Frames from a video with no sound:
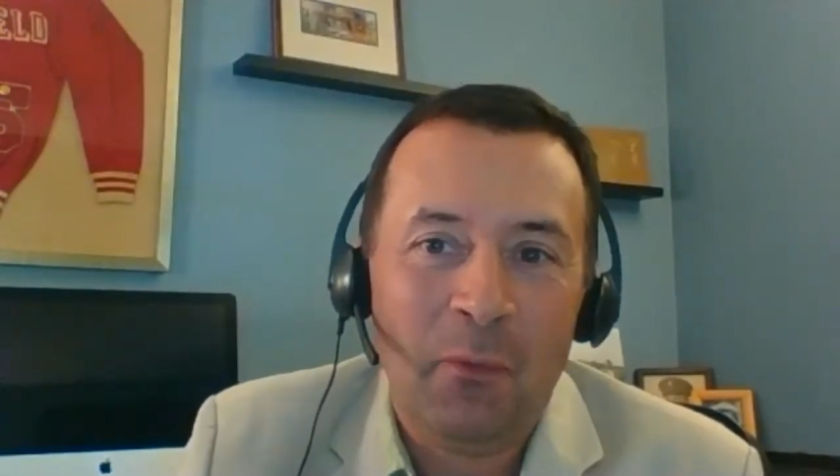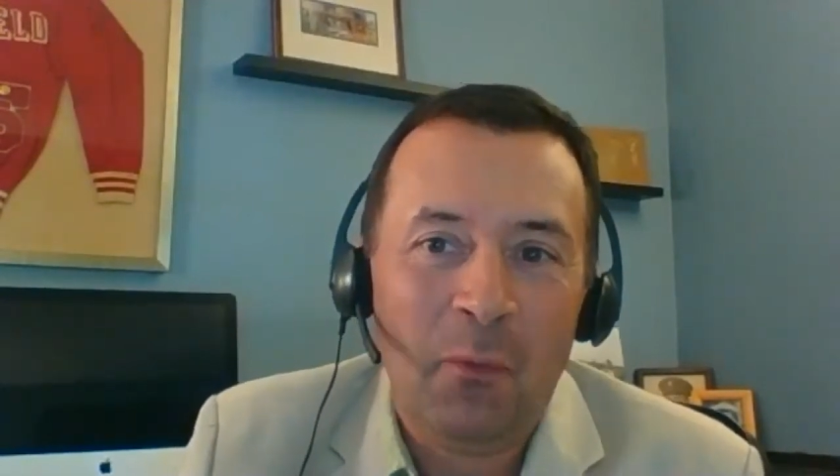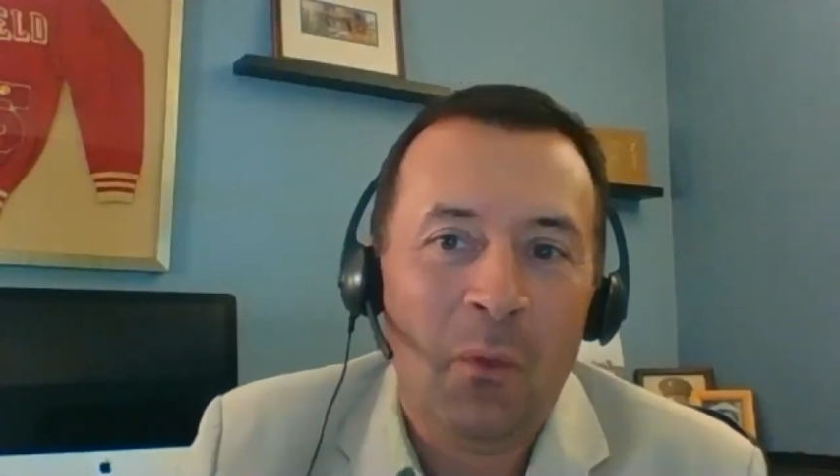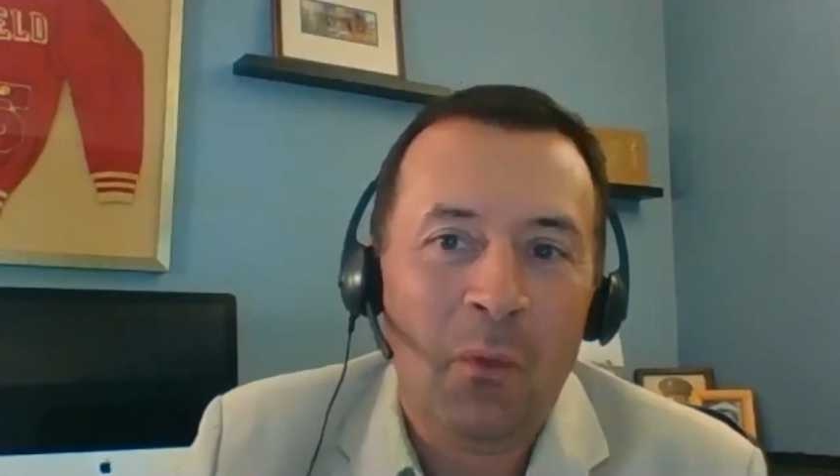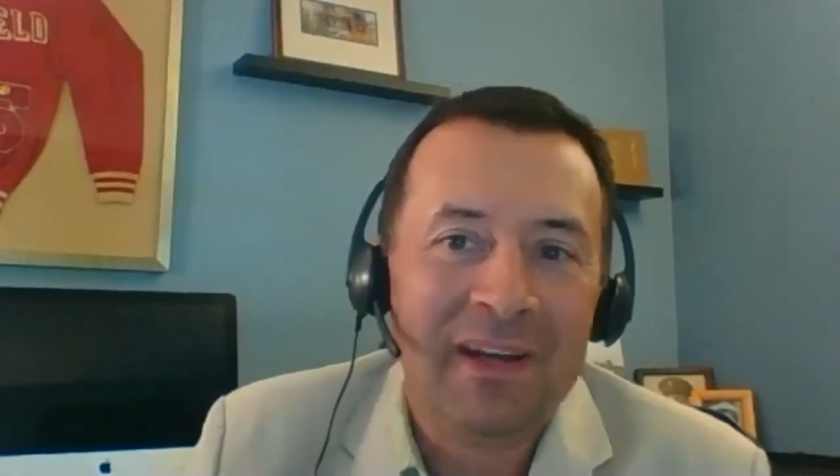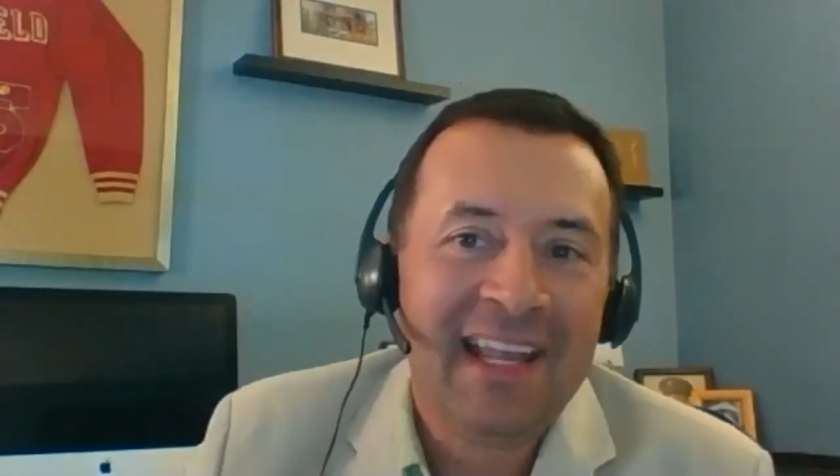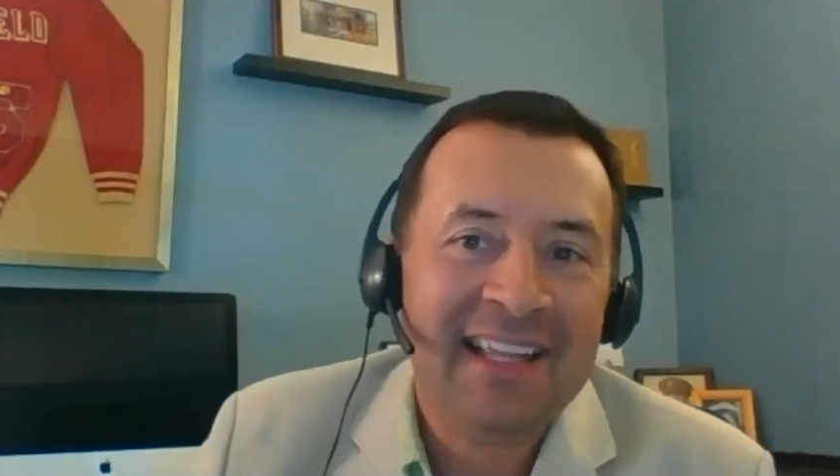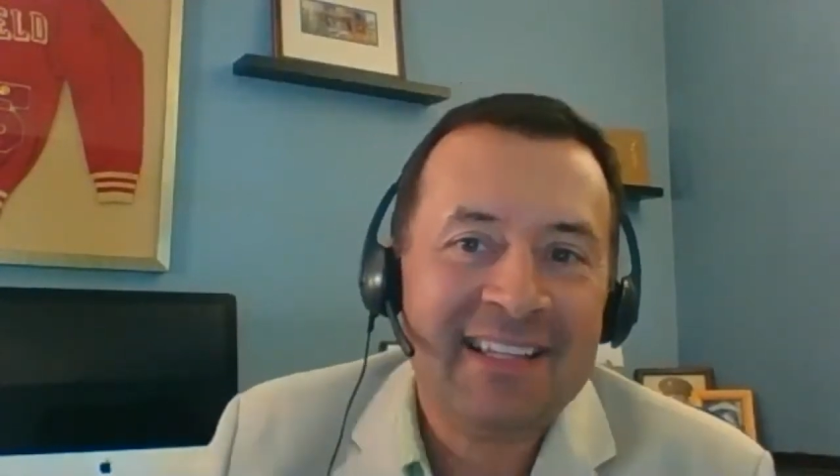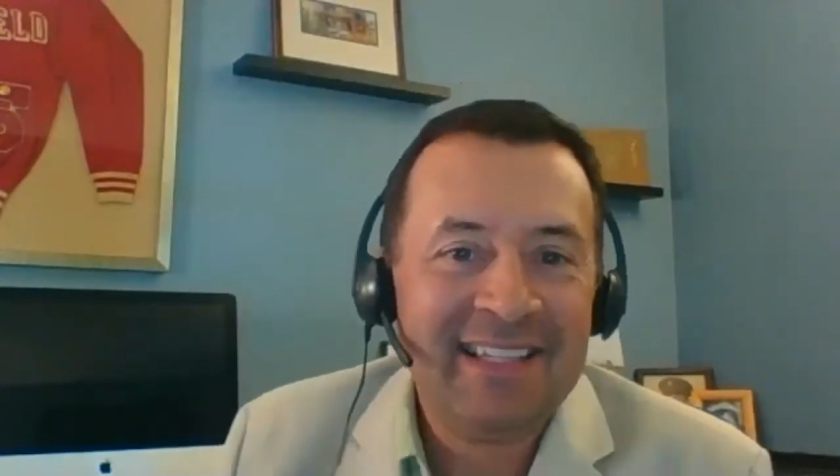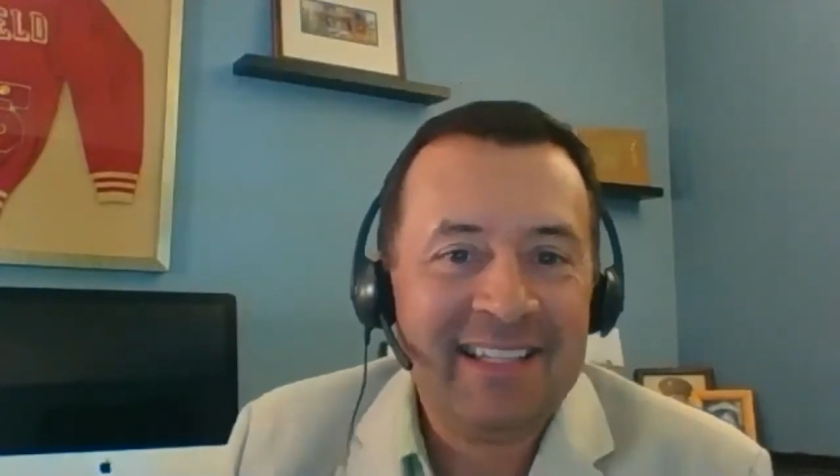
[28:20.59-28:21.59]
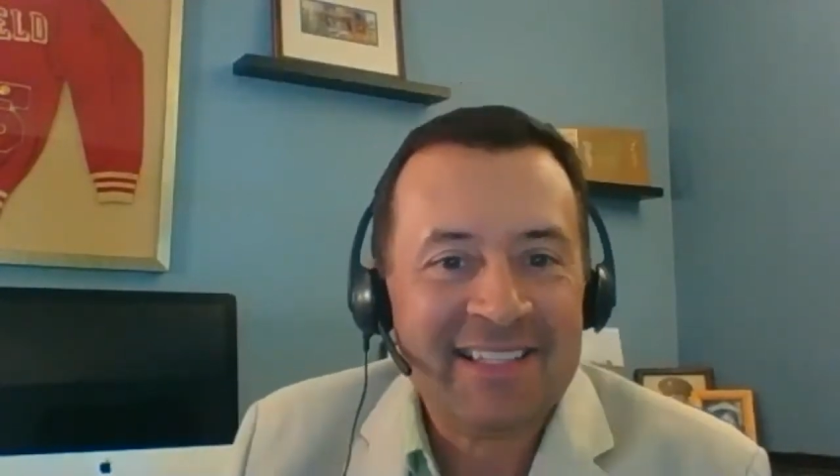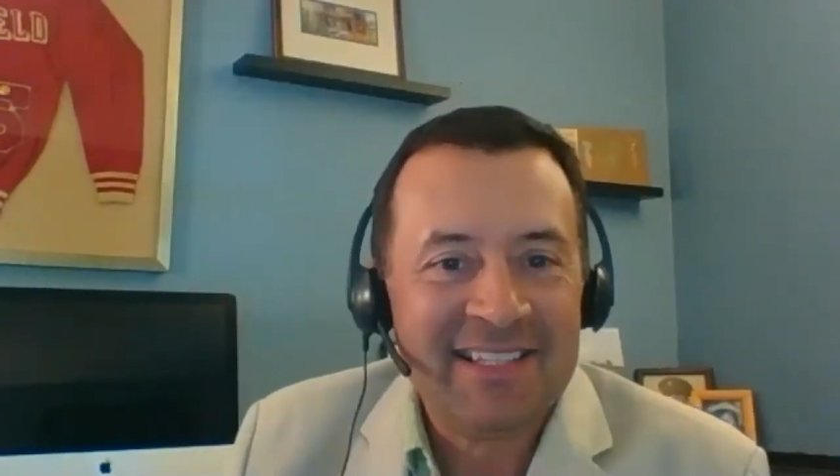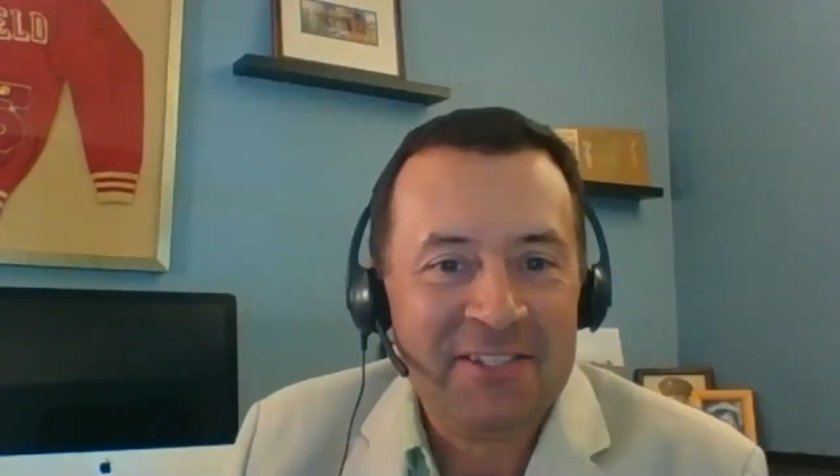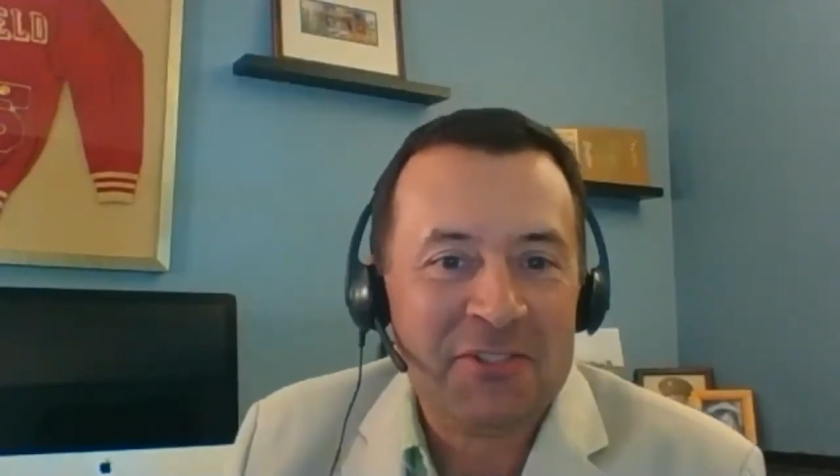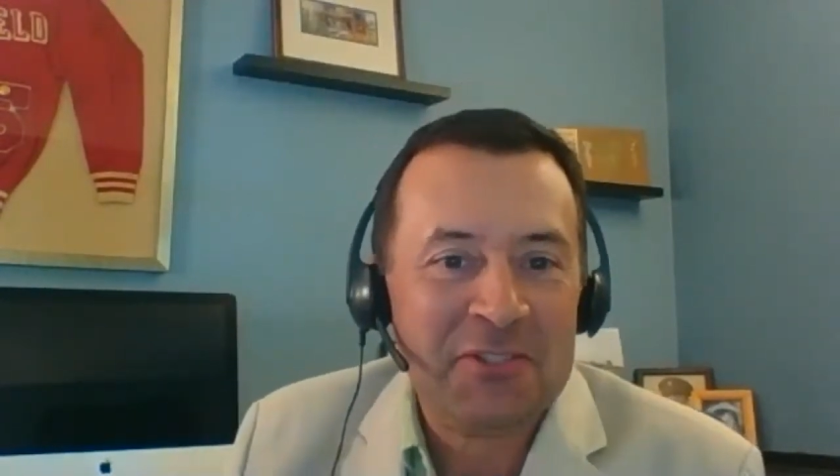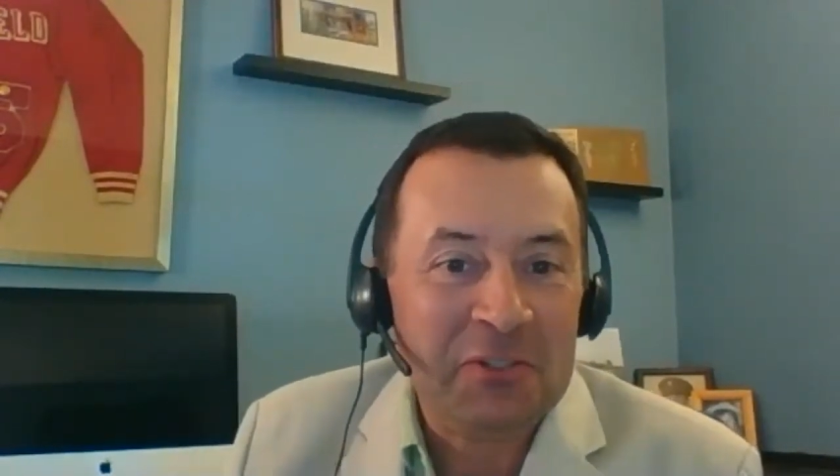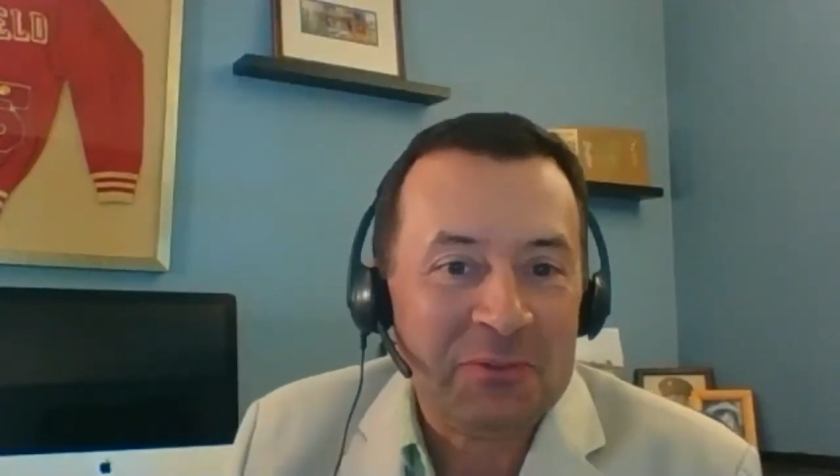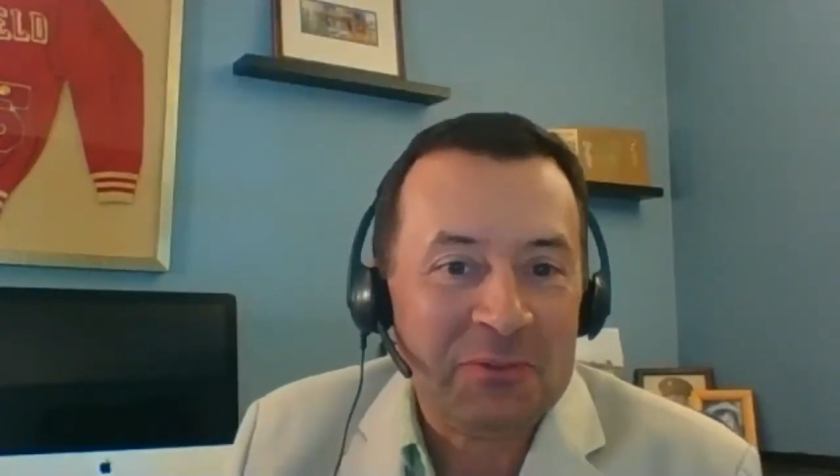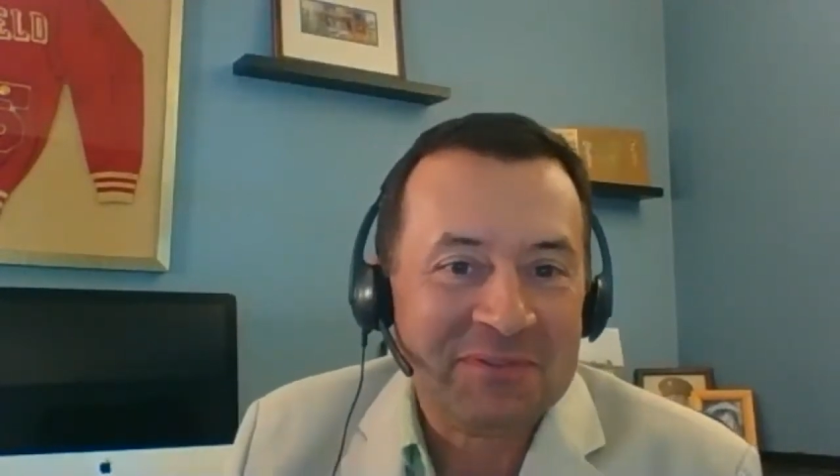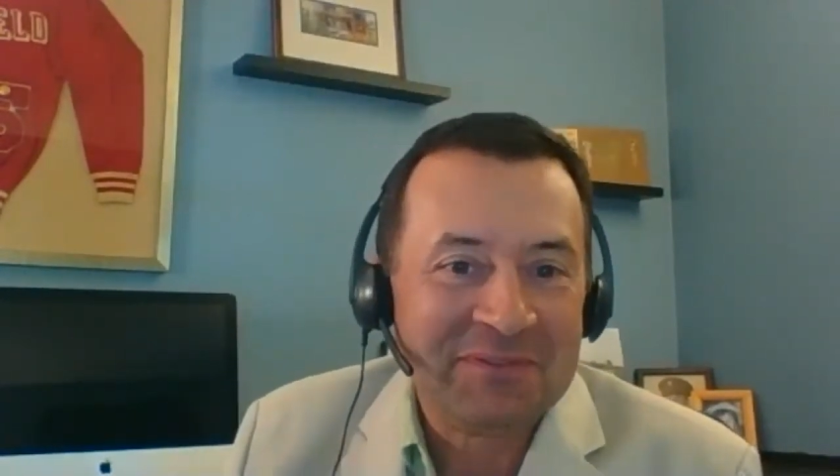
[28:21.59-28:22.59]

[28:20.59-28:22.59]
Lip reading: what can citizens do?